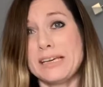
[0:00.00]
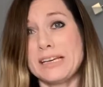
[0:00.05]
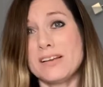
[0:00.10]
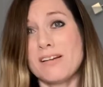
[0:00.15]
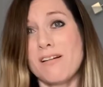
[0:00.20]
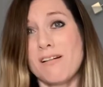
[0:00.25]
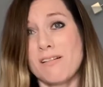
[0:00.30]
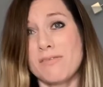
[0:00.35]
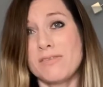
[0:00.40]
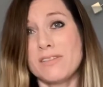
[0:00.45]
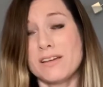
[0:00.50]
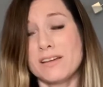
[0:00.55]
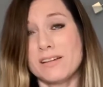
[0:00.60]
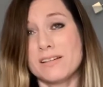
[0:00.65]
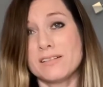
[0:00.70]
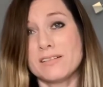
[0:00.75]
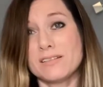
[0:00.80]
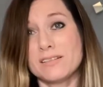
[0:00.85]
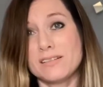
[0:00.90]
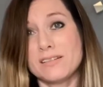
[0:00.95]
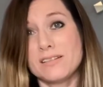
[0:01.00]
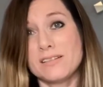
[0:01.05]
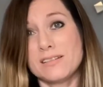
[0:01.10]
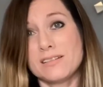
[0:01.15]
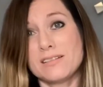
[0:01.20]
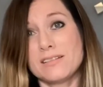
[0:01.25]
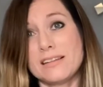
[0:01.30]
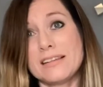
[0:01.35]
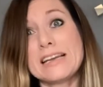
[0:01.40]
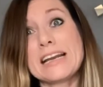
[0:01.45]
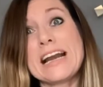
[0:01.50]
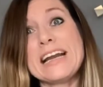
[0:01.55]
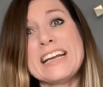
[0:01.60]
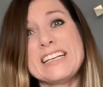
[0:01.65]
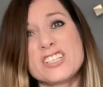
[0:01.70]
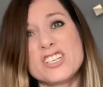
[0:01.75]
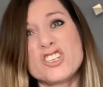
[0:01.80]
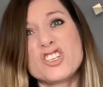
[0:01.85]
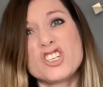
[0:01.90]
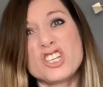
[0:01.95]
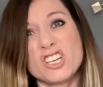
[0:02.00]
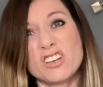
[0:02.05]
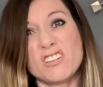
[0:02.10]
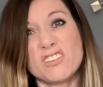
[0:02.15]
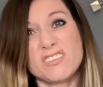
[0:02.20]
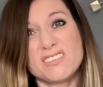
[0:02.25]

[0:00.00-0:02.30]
that I need to chill.